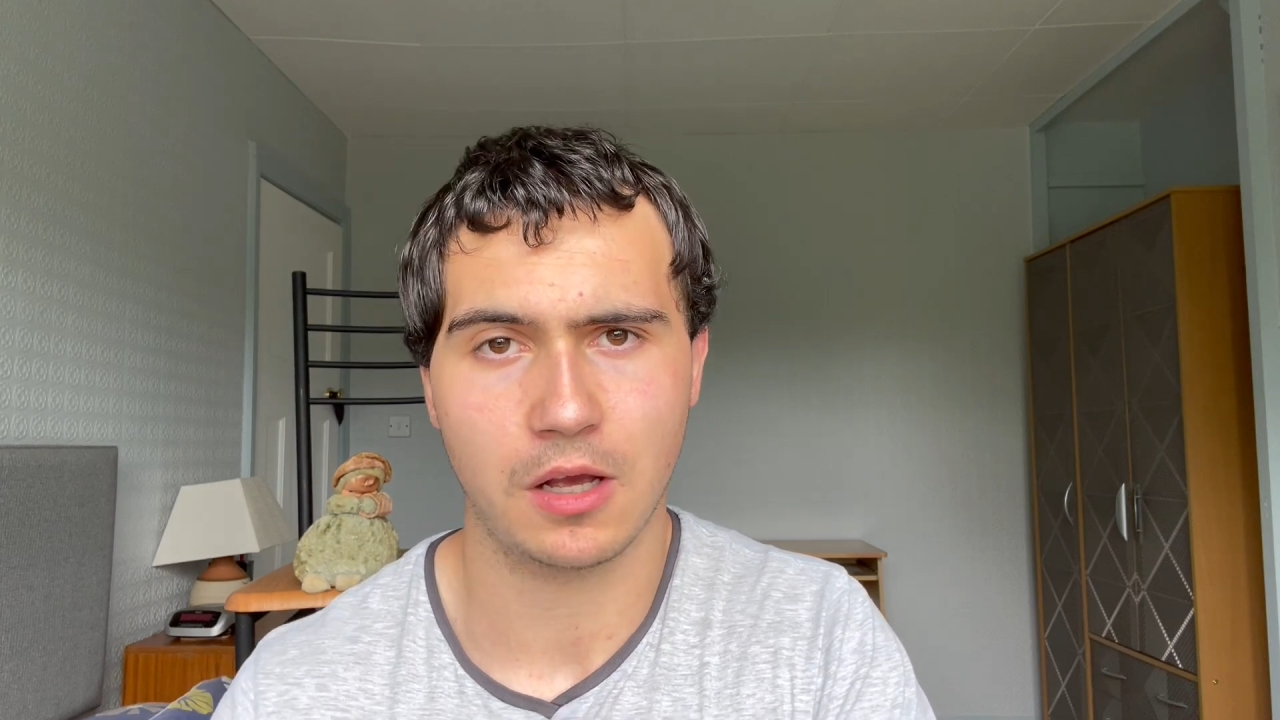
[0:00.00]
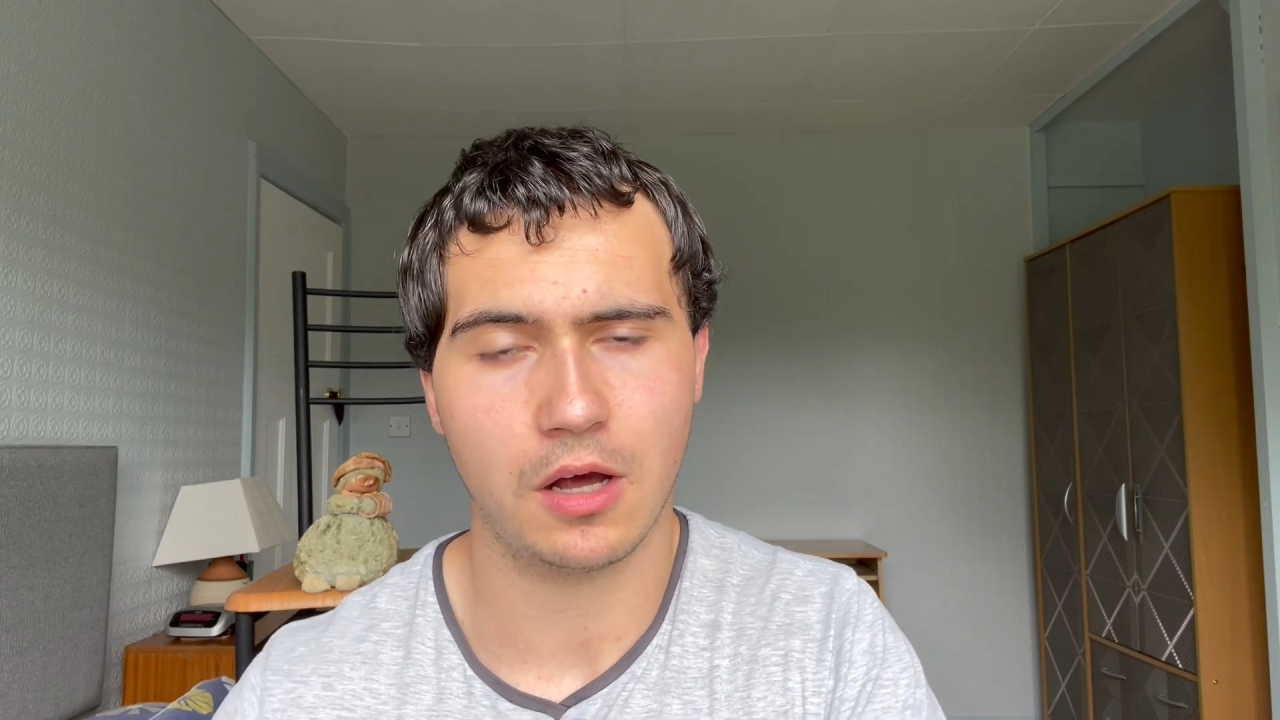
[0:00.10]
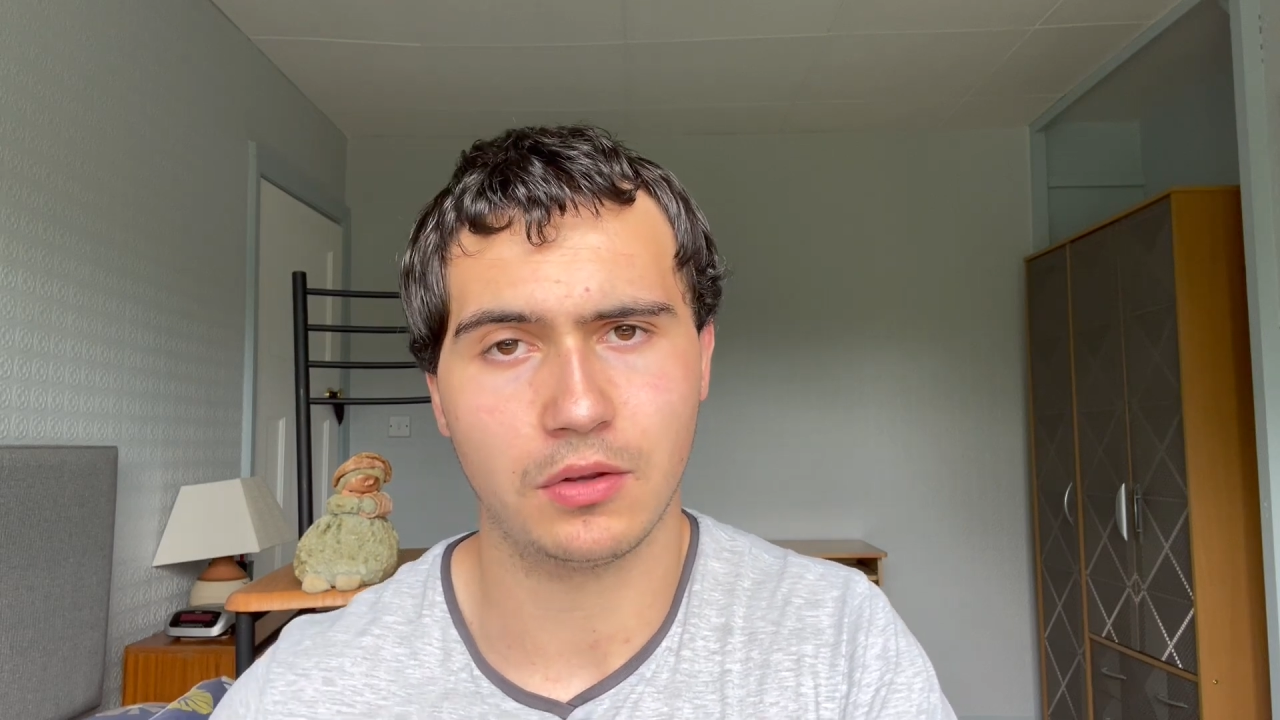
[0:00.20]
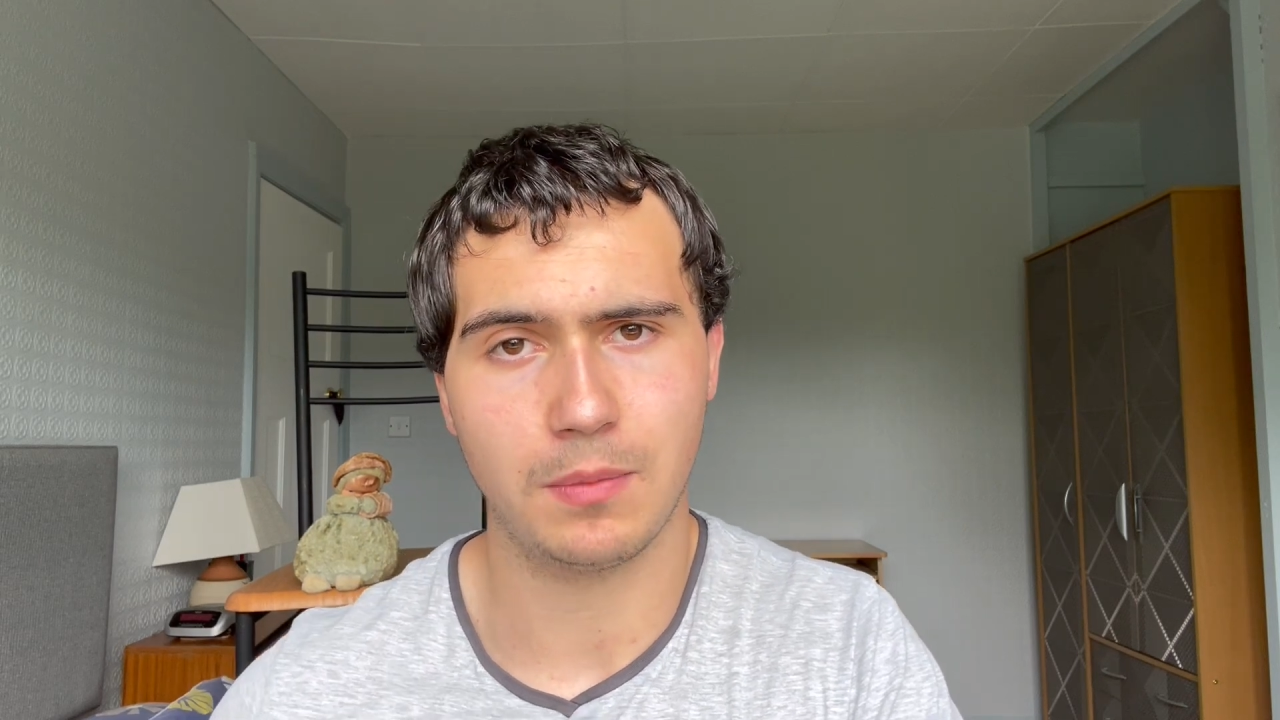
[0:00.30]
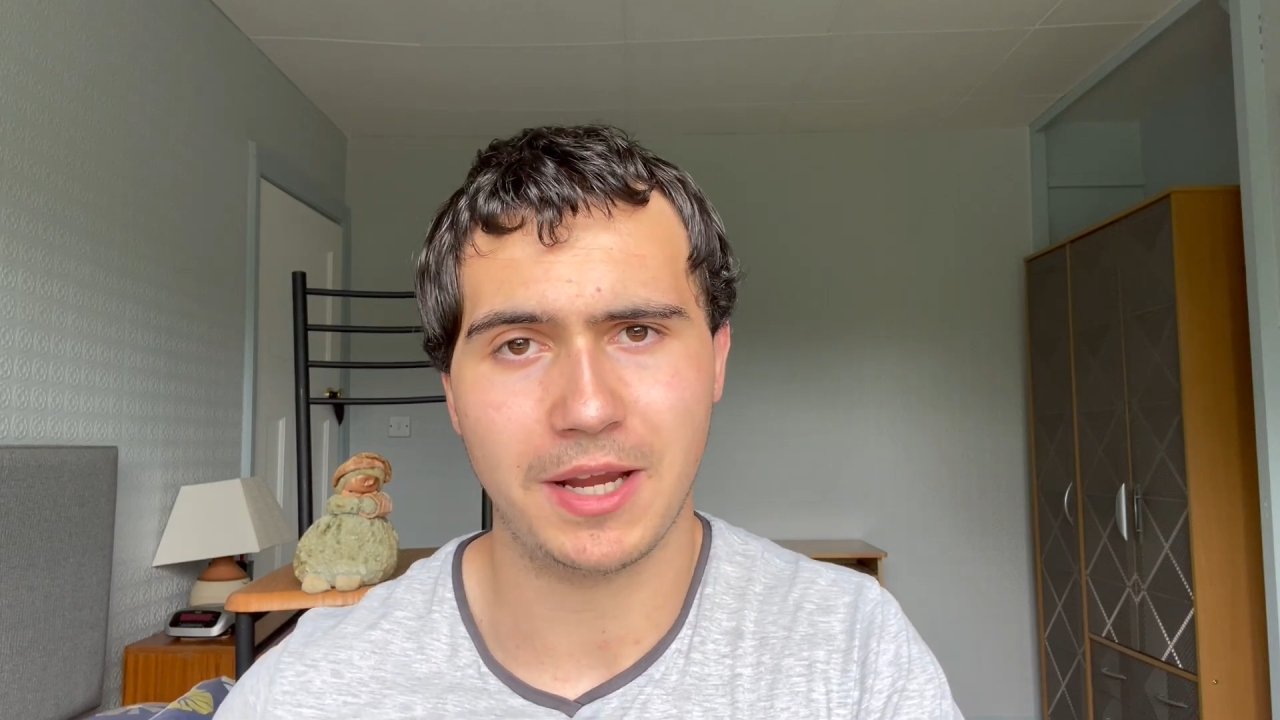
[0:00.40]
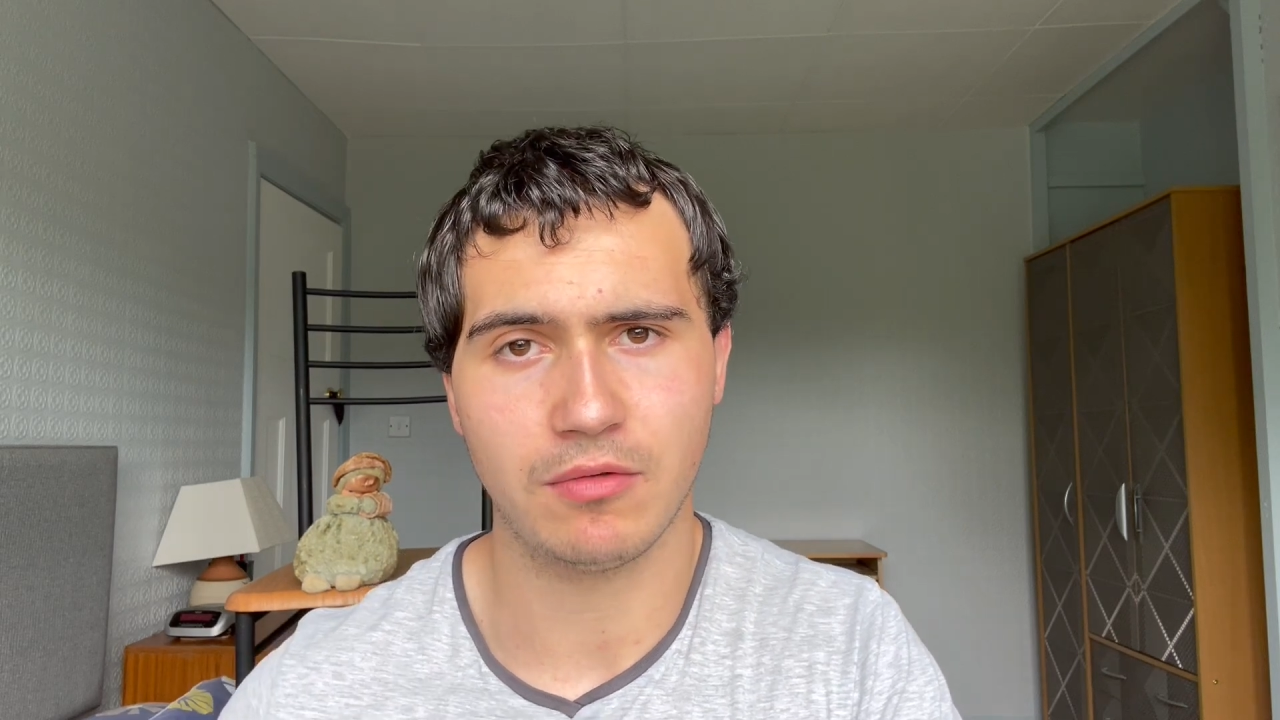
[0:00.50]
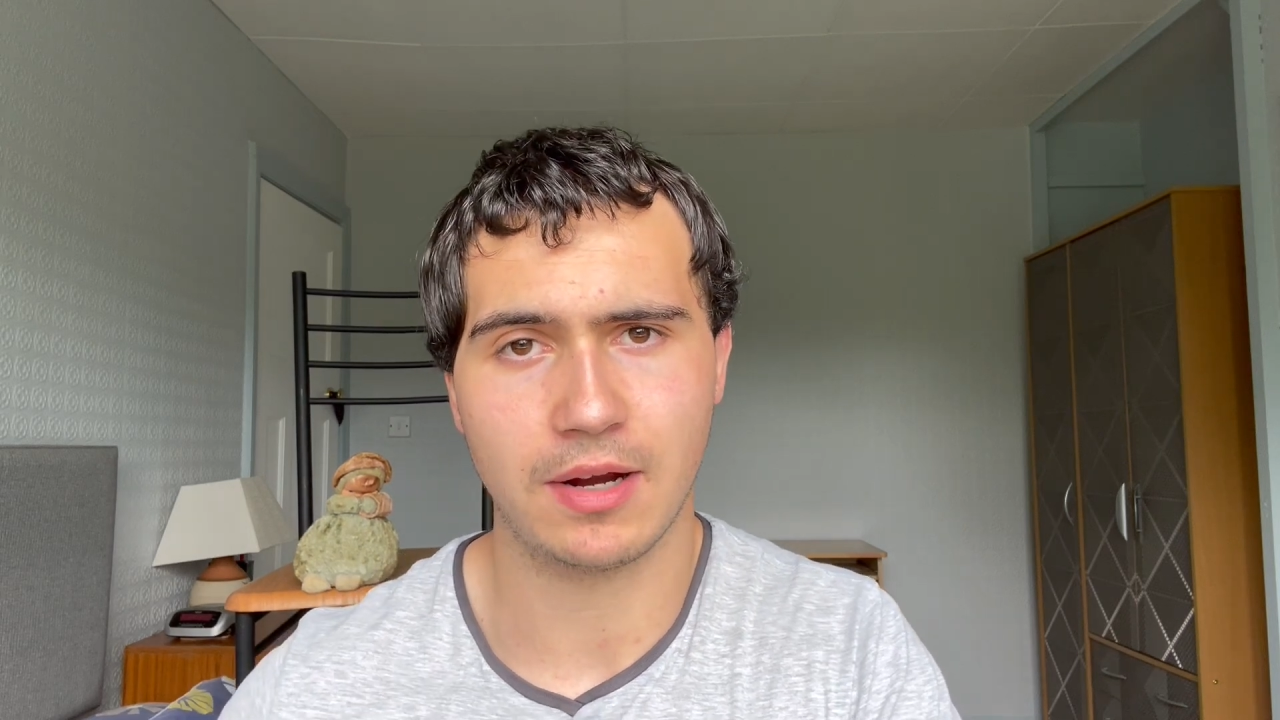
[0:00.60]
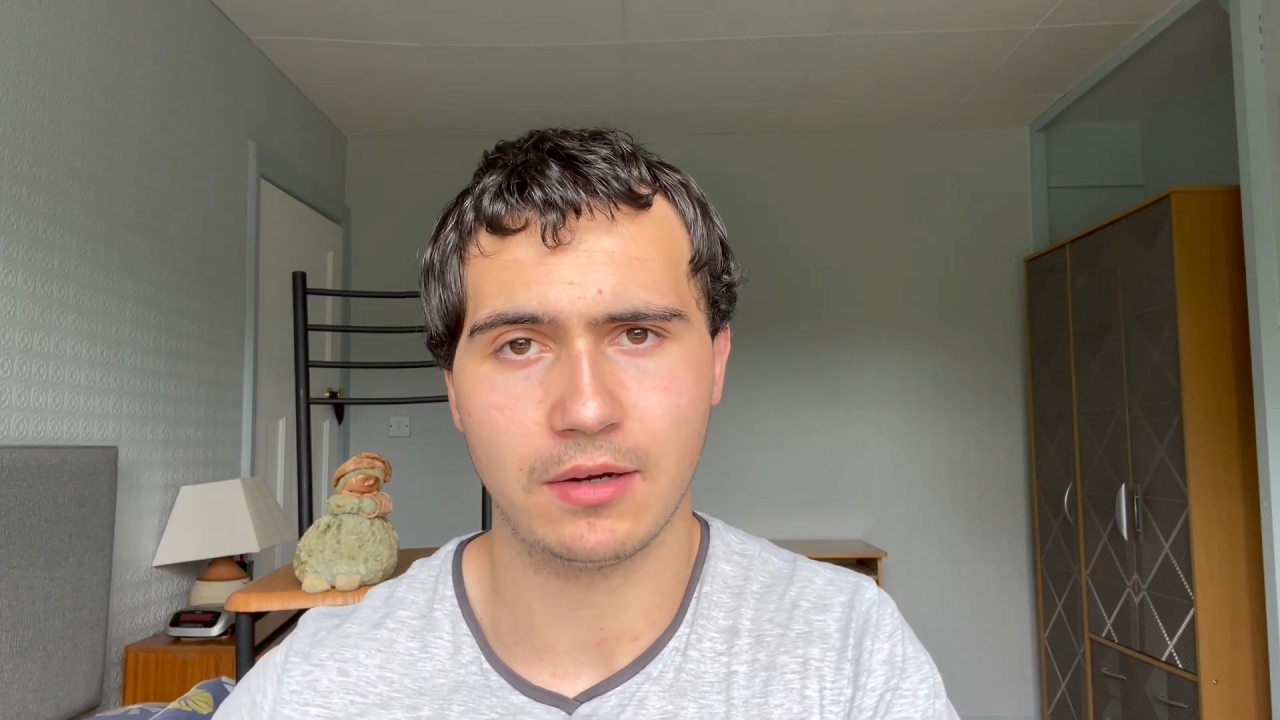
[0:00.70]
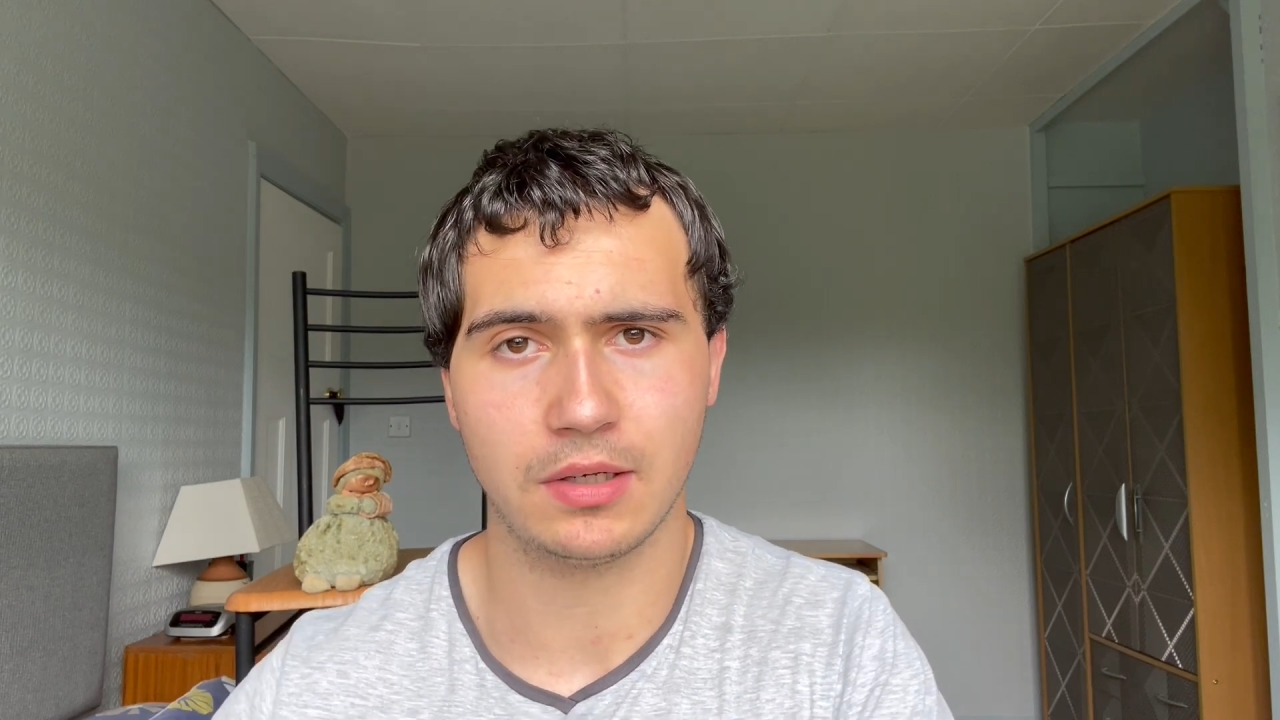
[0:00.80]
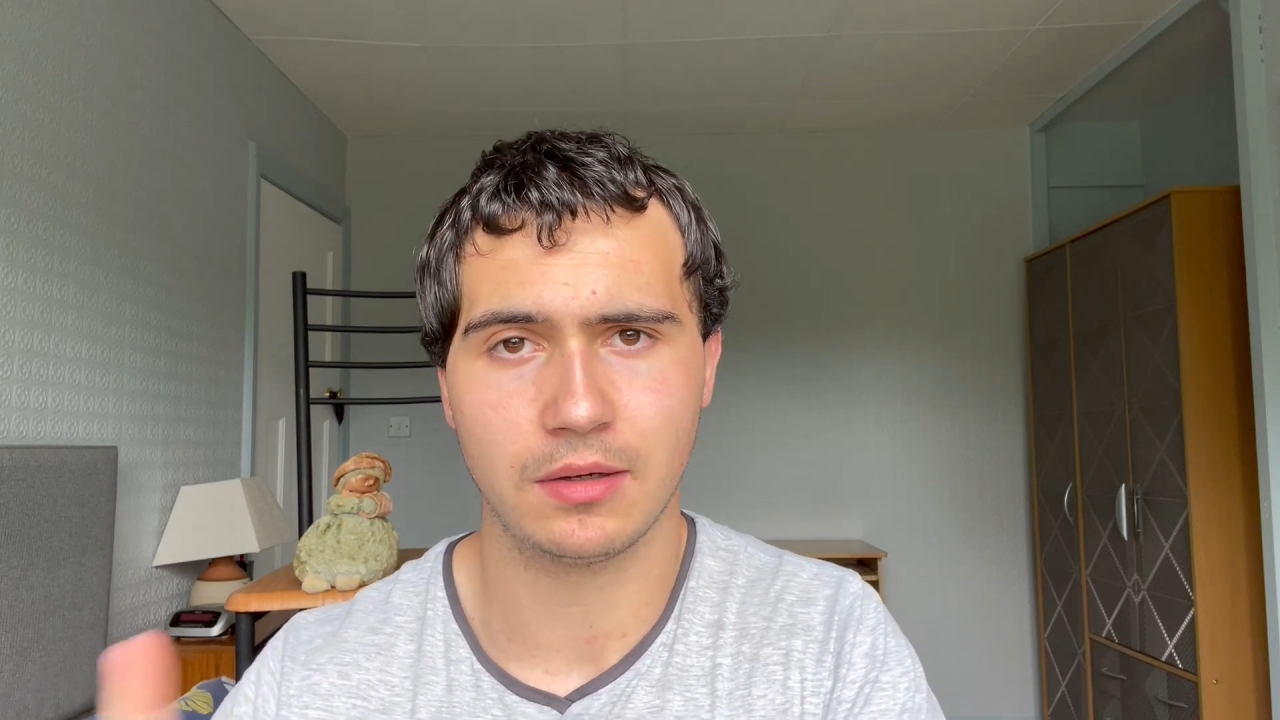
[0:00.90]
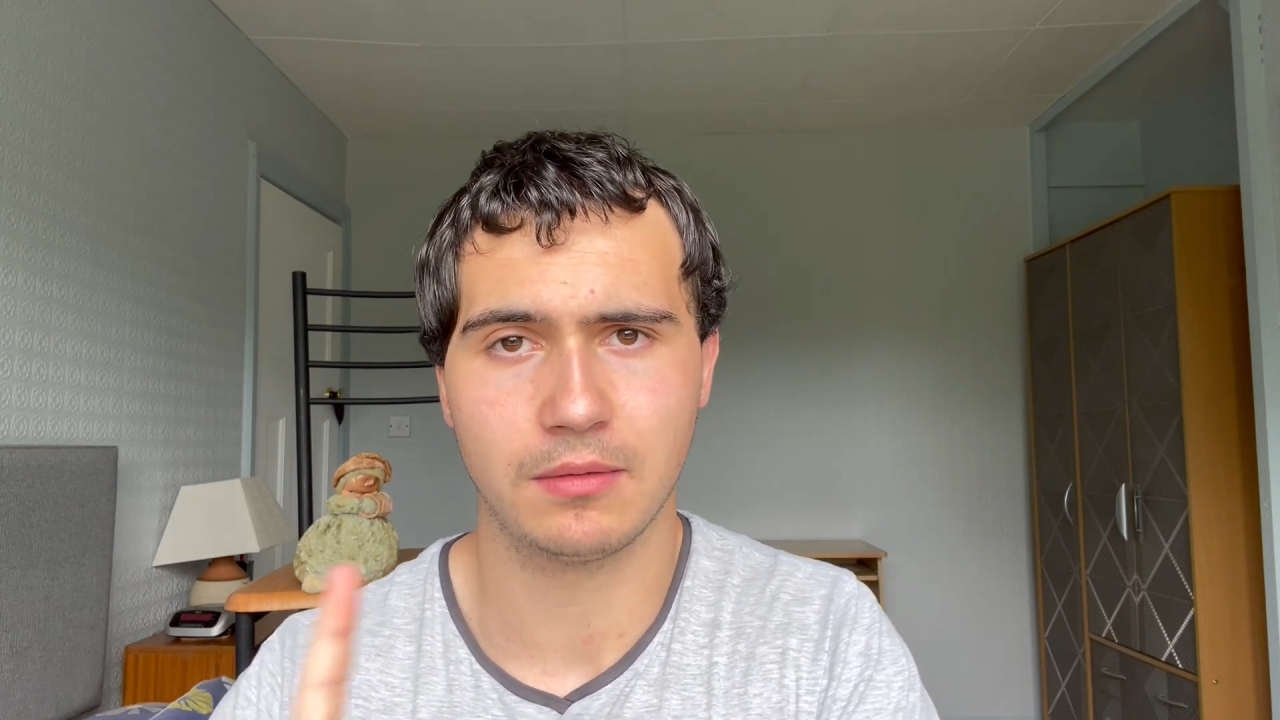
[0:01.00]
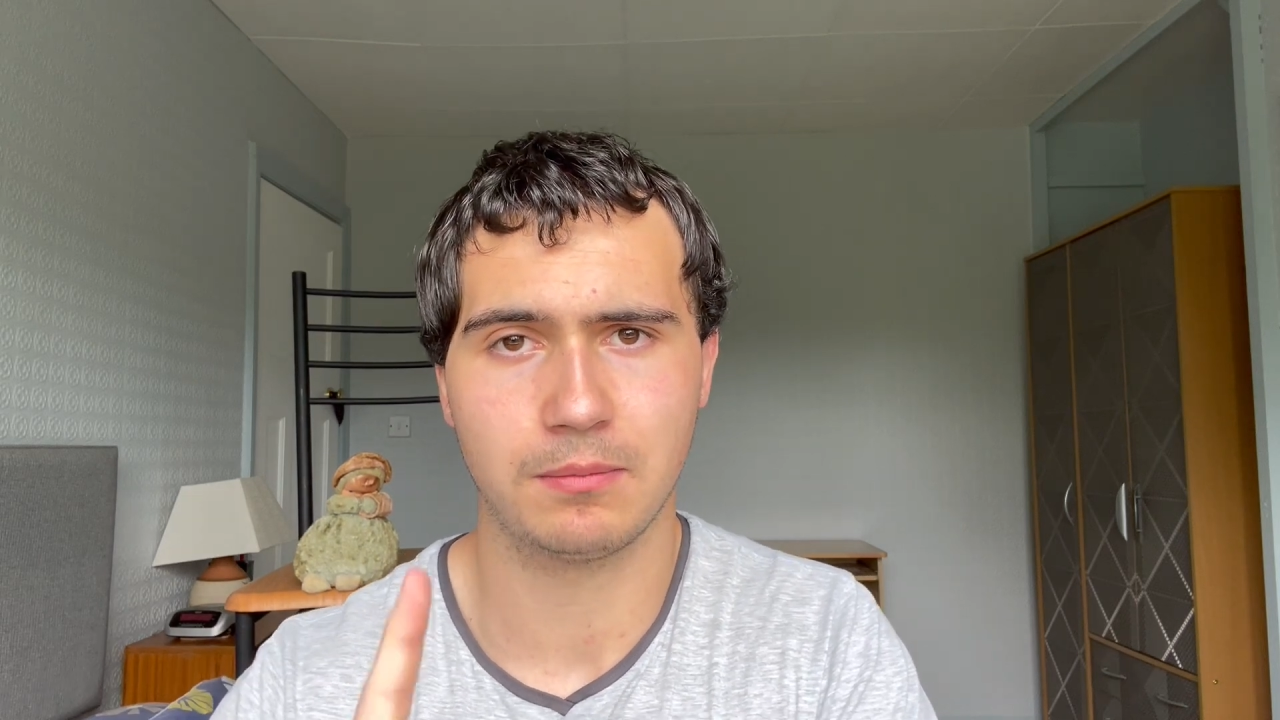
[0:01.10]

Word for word: on the main road,